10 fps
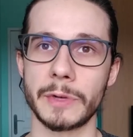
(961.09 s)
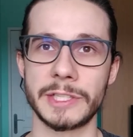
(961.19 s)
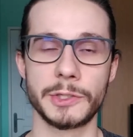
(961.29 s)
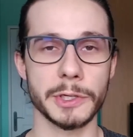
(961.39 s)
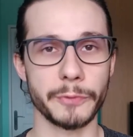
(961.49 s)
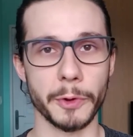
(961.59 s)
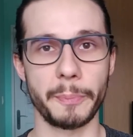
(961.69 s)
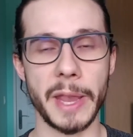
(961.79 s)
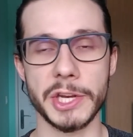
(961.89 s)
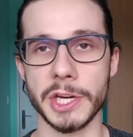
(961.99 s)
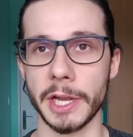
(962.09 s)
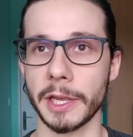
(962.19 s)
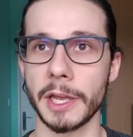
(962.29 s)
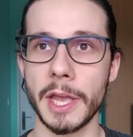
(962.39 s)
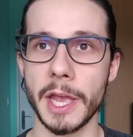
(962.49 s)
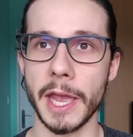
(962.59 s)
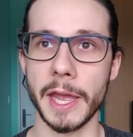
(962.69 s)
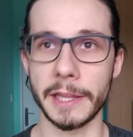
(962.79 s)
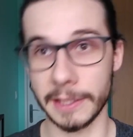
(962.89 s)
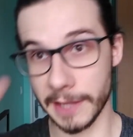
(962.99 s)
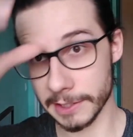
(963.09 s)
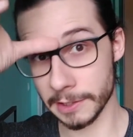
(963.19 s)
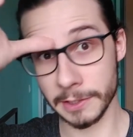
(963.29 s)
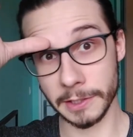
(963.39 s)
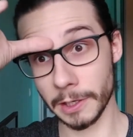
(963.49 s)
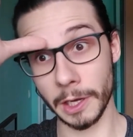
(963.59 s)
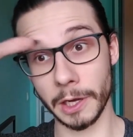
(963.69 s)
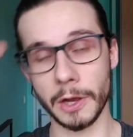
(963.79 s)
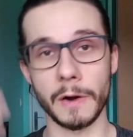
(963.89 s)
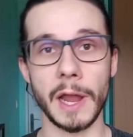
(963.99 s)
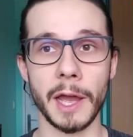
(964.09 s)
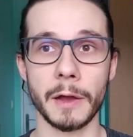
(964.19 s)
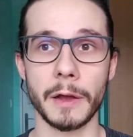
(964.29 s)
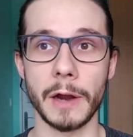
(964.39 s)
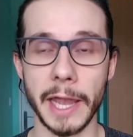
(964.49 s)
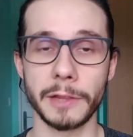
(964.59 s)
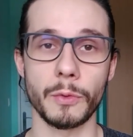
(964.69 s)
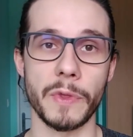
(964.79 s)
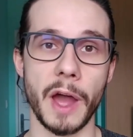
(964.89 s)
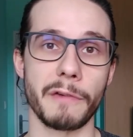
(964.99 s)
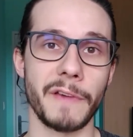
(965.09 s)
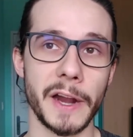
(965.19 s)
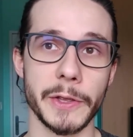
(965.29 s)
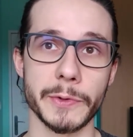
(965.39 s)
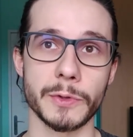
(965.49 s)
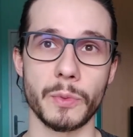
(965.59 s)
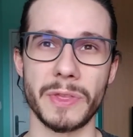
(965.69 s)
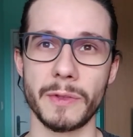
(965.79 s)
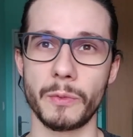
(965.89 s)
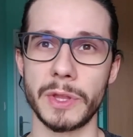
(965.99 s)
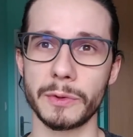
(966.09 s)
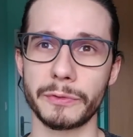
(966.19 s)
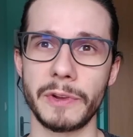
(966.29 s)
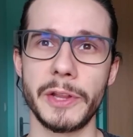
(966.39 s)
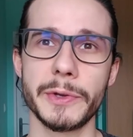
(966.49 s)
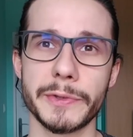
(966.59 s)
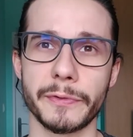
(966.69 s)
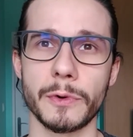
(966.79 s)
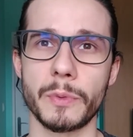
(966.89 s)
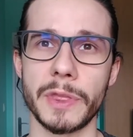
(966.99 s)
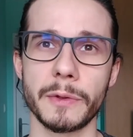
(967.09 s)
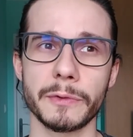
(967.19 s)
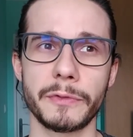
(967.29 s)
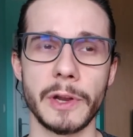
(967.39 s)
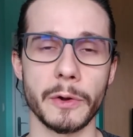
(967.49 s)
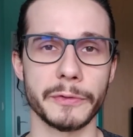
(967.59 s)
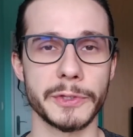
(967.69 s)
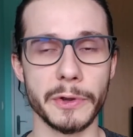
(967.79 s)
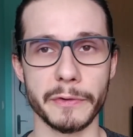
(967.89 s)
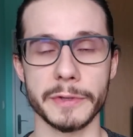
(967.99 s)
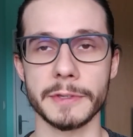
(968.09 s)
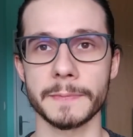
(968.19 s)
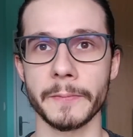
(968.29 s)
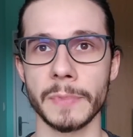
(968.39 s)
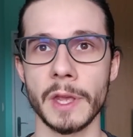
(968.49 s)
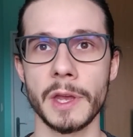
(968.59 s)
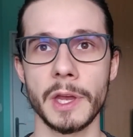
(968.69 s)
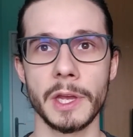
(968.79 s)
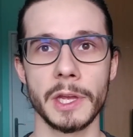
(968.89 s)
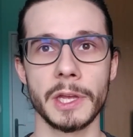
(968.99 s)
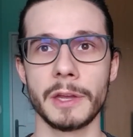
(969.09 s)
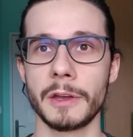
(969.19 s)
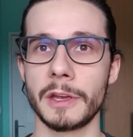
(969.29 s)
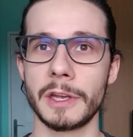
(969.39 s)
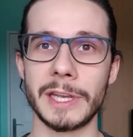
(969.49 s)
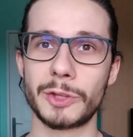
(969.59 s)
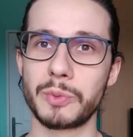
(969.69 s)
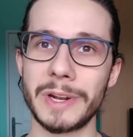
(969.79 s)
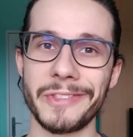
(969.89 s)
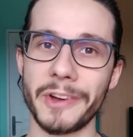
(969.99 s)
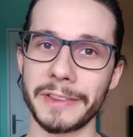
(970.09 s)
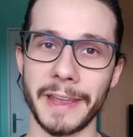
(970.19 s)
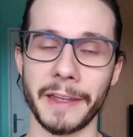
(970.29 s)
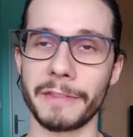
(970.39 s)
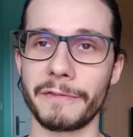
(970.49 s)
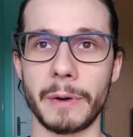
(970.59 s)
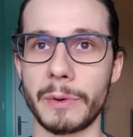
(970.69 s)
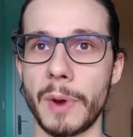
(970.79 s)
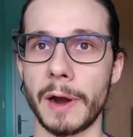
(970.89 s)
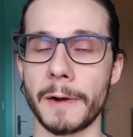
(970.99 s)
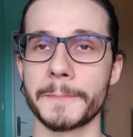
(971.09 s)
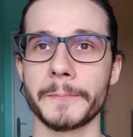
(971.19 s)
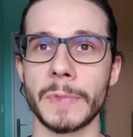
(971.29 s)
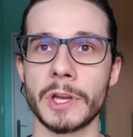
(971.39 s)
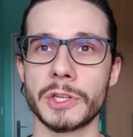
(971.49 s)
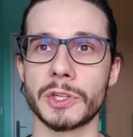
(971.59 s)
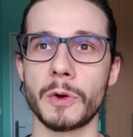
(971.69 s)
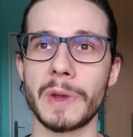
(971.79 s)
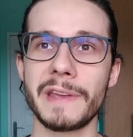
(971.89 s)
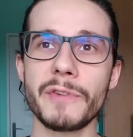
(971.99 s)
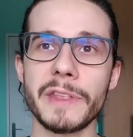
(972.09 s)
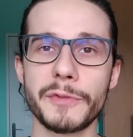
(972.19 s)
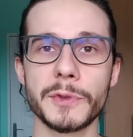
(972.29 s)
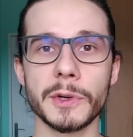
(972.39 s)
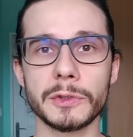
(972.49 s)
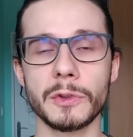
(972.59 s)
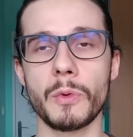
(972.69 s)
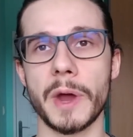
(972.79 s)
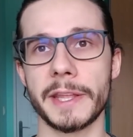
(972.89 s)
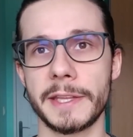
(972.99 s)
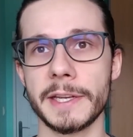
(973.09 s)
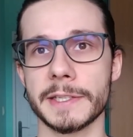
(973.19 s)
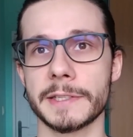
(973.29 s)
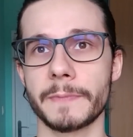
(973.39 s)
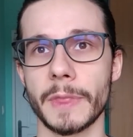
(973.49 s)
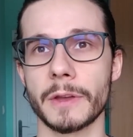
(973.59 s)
it's just for the paycheck and it doesn't align with our values, we don't feel useful, we don't feel of service, it will not end very well. So even if you don't know what it is,